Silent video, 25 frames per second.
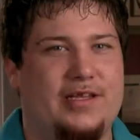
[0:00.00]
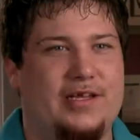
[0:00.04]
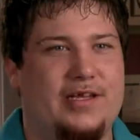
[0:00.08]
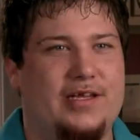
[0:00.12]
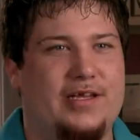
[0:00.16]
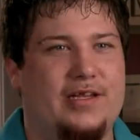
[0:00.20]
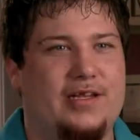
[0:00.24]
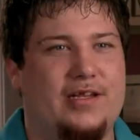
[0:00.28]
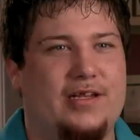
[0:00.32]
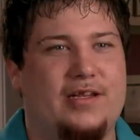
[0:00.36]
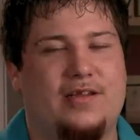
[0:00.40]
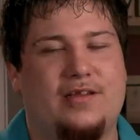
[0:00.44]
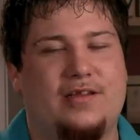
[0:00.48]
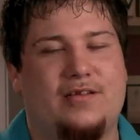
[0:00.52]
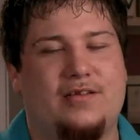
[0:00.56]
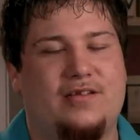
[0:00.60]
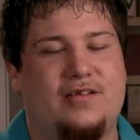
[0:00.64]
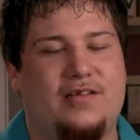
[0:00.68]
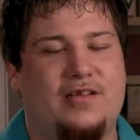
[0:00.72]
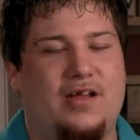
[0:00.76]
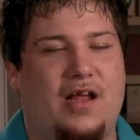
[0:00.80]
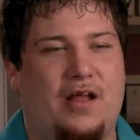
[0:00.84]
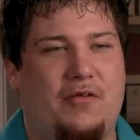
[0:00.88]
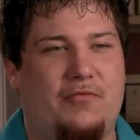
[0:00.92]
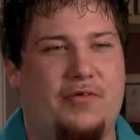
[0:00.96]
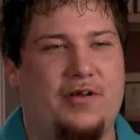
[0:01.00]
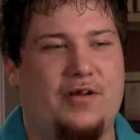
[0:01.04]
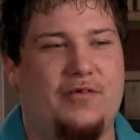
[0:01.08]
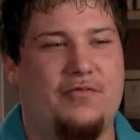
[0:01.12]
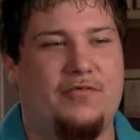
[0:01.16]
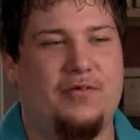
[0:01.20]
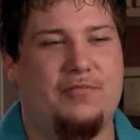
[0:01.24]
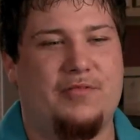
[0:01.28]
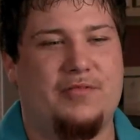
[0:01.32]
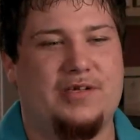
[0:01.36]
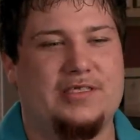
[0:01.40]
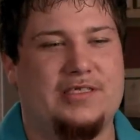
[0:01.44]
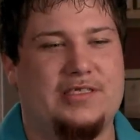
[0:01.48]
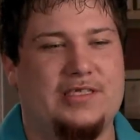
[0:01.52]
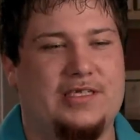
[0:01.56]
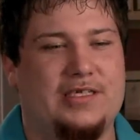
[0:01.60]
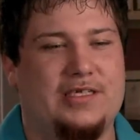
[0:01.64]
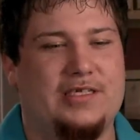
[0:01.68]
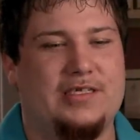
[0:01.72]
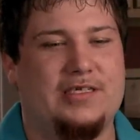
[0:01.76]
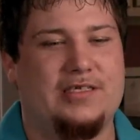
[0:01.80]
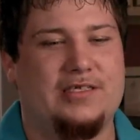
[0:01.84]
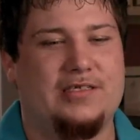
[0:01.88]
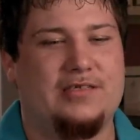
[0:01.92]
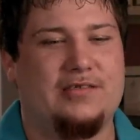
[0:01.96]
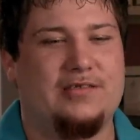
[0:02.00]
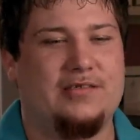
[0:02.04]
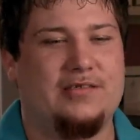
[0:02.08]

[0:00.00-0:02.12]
then I went over to my son and